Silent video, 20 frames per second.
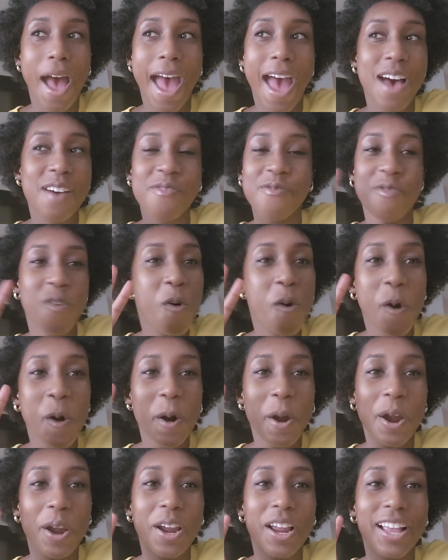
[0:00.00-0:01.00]
have
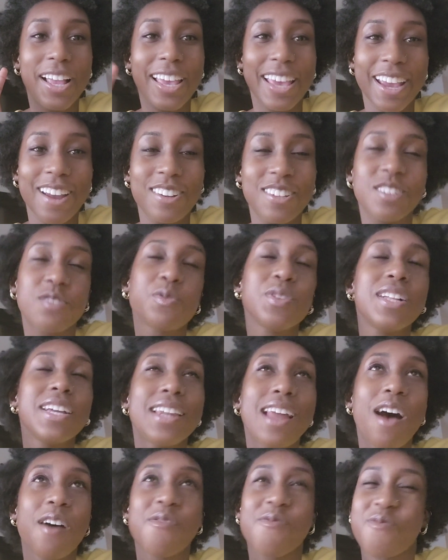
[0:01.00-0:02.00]
four characters. Really
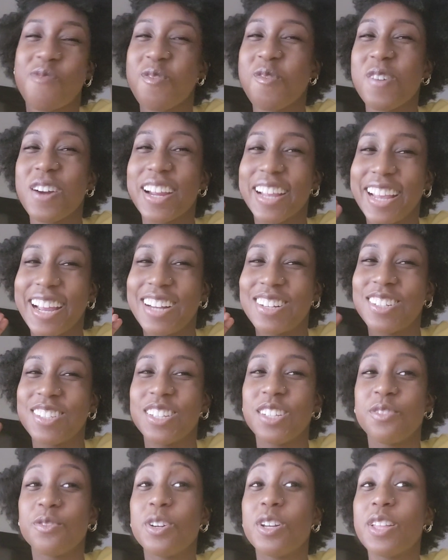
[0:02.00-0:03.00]
not four characters.
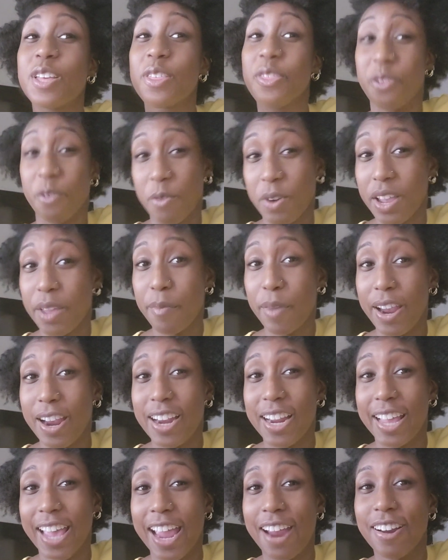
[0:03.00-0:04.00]
It's really three
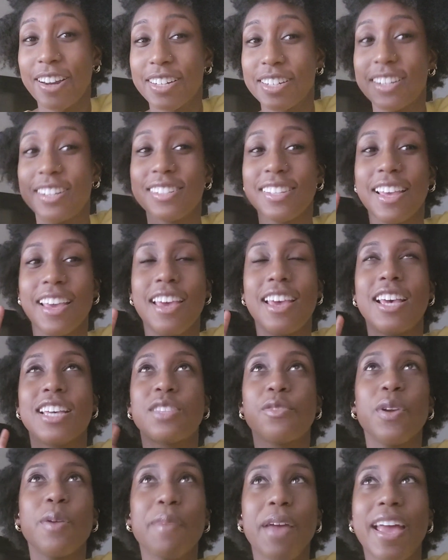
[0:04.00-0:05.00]
main characters. It's three